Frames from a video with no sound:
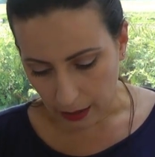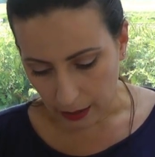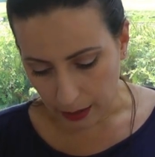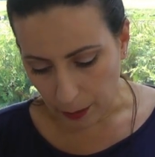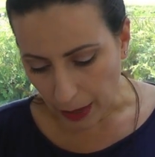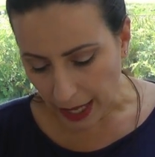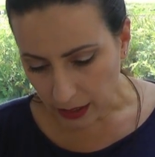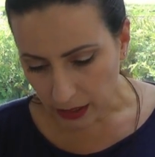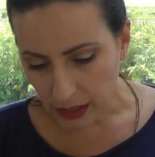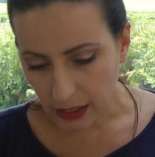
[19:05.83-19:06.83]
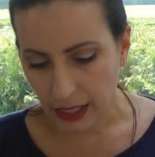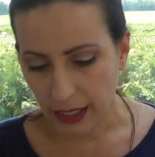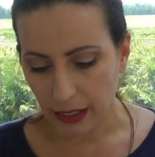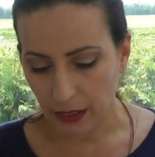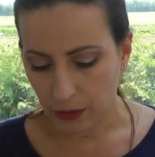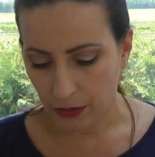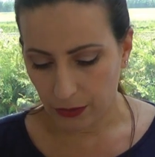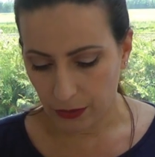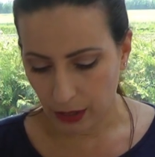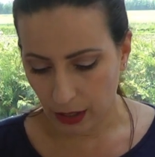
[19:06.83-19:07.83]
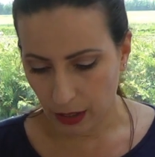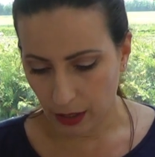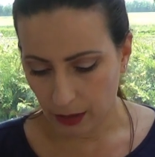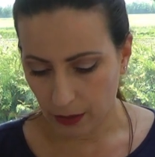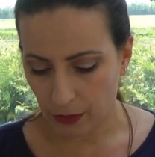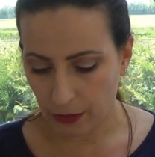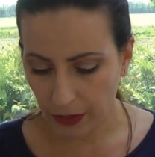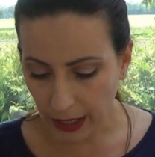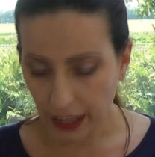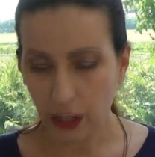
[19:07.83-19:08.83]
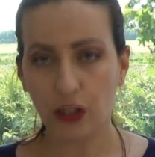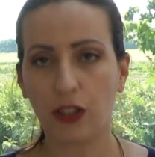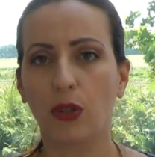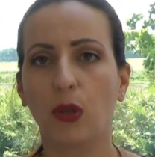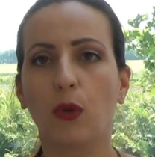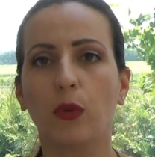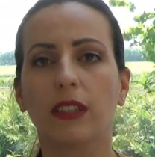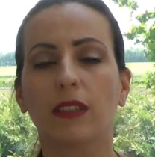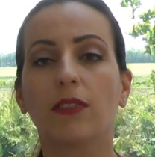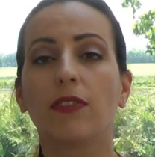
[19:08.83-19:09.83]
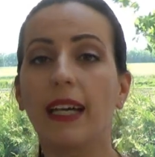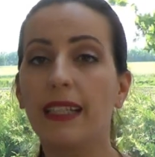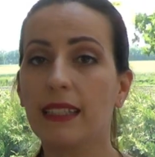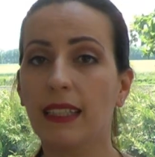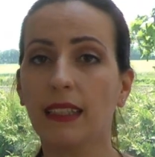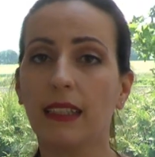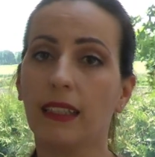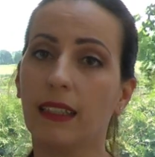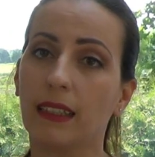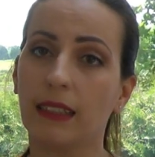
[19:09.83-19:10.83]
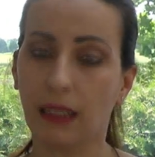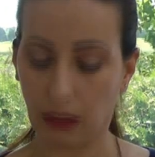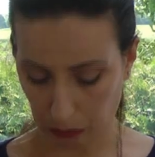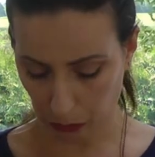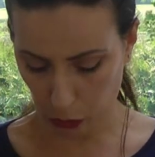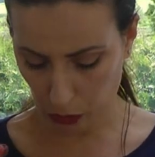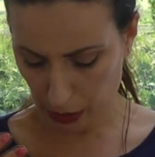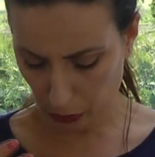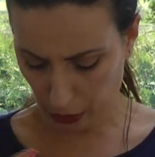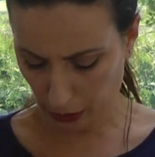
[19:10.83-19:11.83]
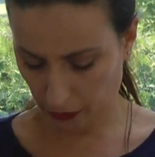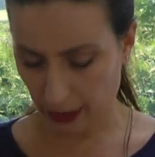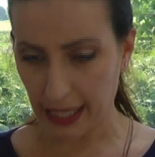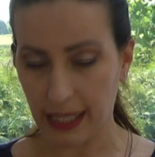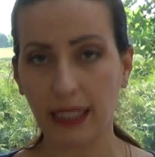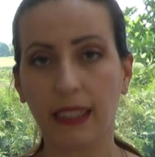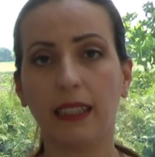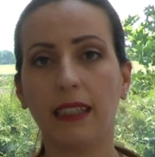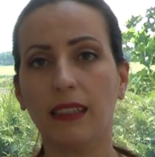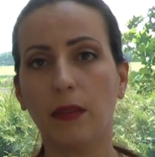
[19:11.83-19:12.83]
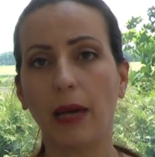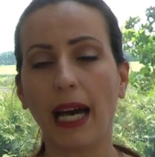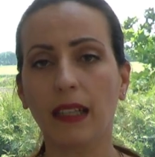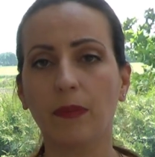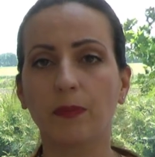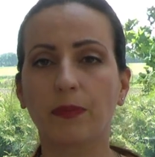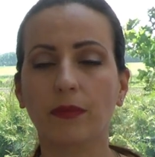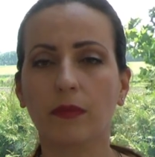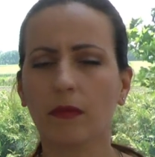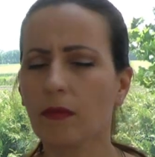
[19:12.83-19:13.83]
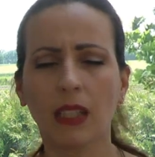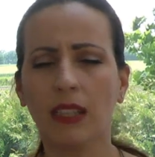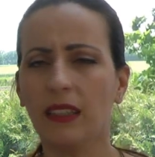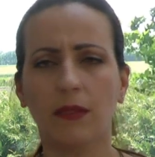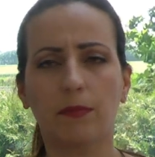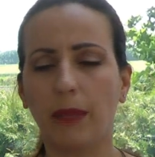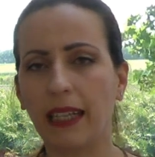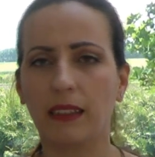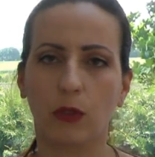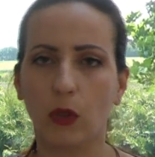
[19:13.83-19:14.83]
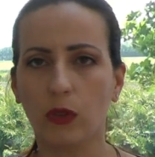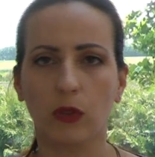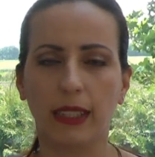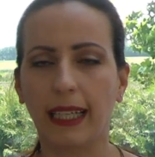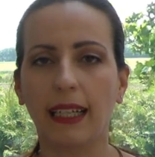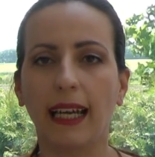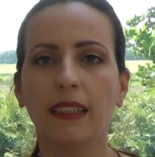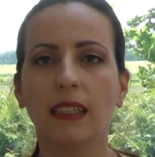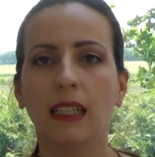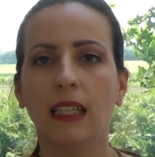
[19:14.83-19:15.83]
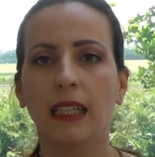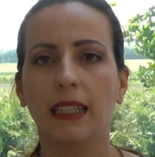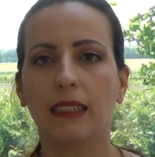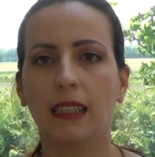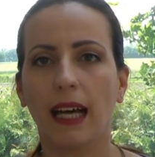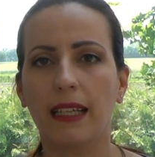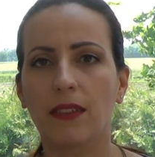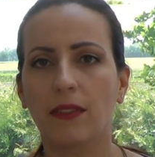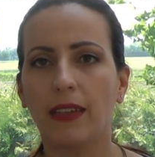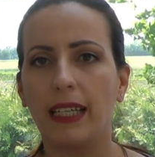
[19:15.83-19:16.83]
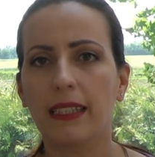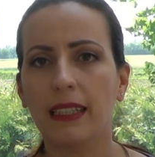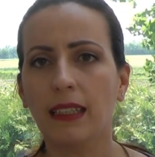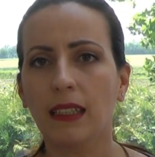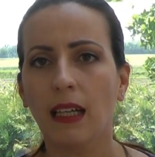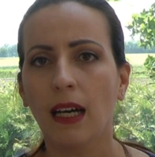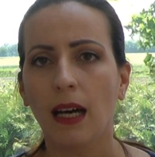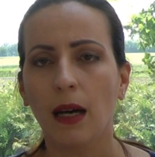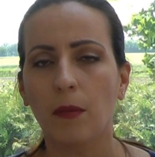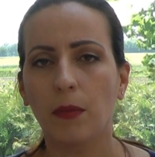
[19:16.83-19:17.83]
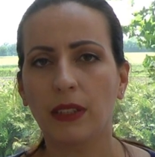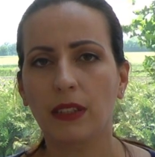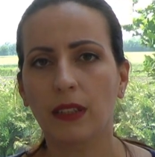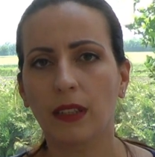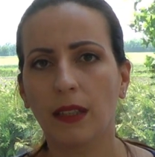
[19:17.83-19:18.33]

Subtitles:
The pattern is getting finished with the facing here in the back. In the back and the front on the neckline, it has a facing, but